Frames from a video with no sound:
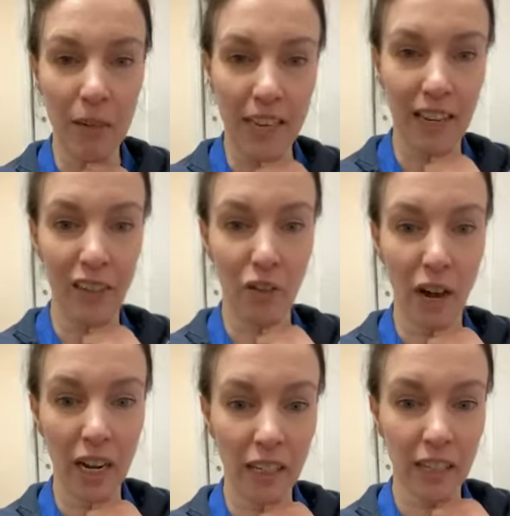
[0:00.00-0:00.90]
to be Nana
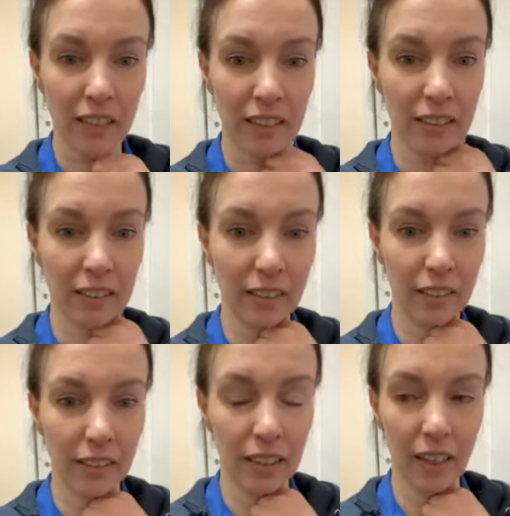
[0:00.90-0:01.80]
Crank.
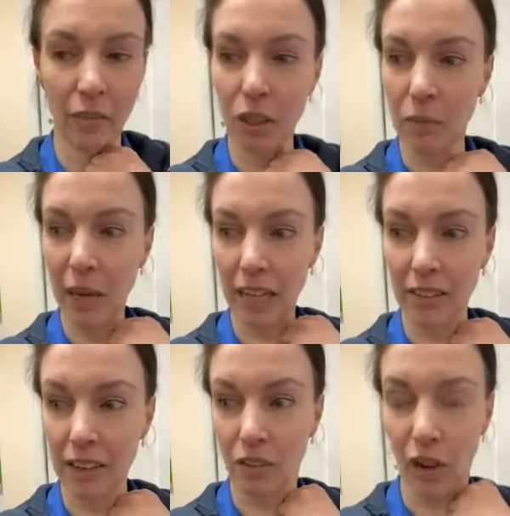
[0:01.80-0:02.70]
I'm going to be
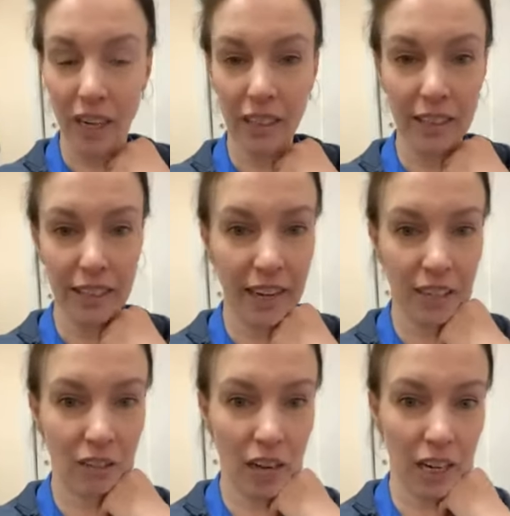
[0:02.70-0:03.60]
Auntie Crank and
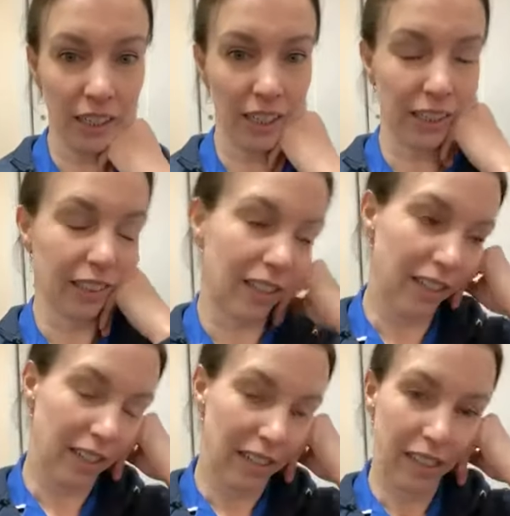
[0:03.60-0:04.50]
Nana Crank.
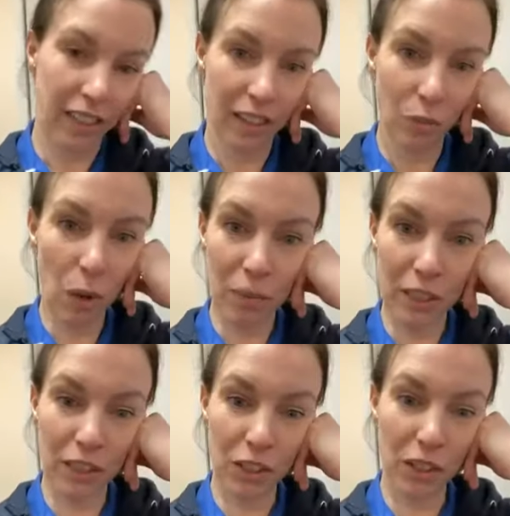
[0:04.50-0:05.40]
What am I
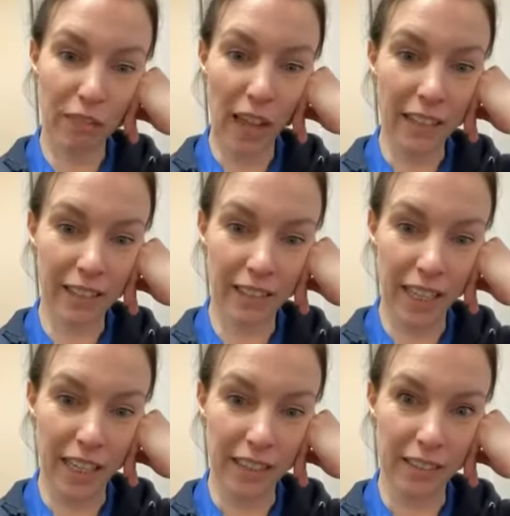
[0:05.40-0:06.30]
going to do if that
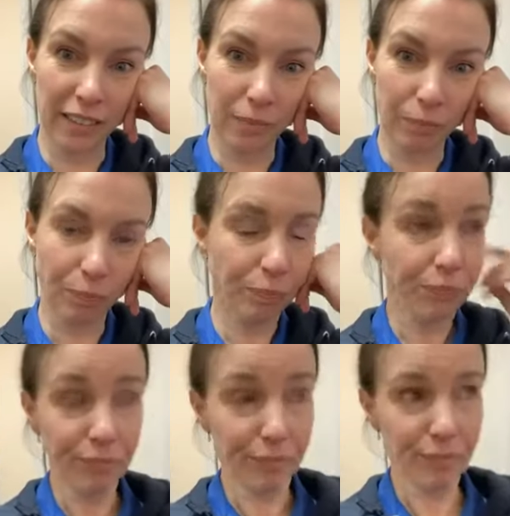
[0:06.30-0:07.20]
sticks?
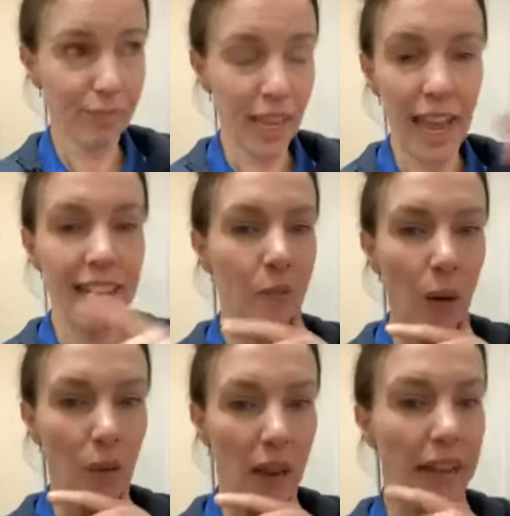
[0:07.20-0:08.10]

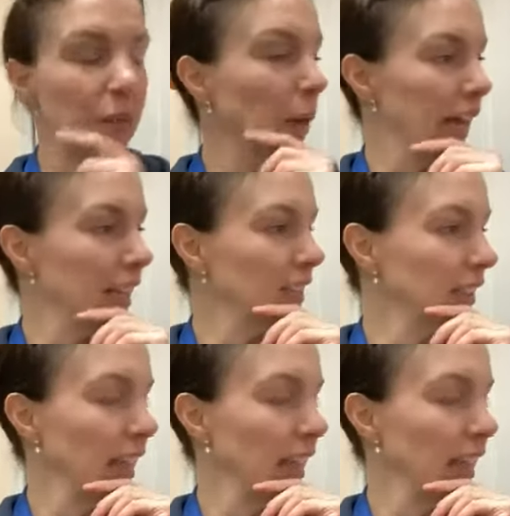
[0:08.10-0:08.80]
Anyways,